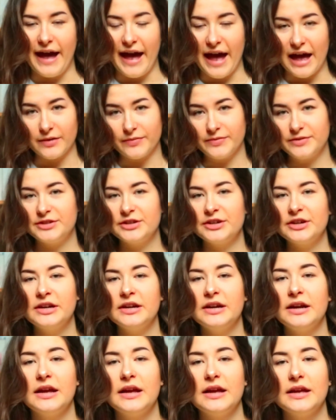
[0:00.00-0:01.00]

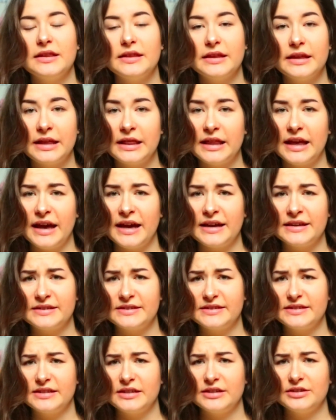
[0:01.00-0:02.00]
After the
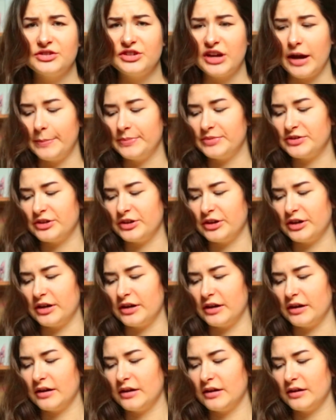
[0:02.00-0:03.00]
last
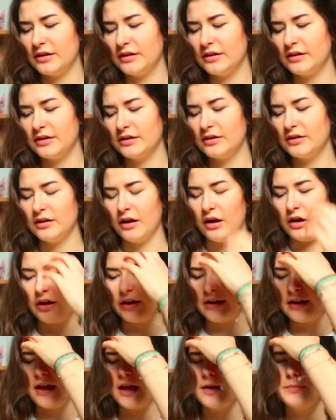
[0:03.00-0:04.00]
chapter
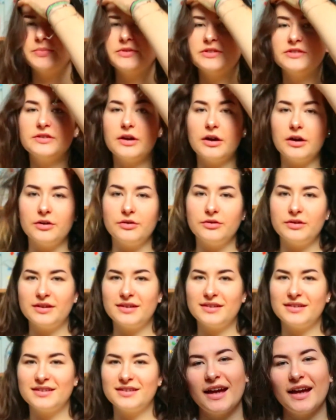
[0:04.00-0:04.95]
on Episode.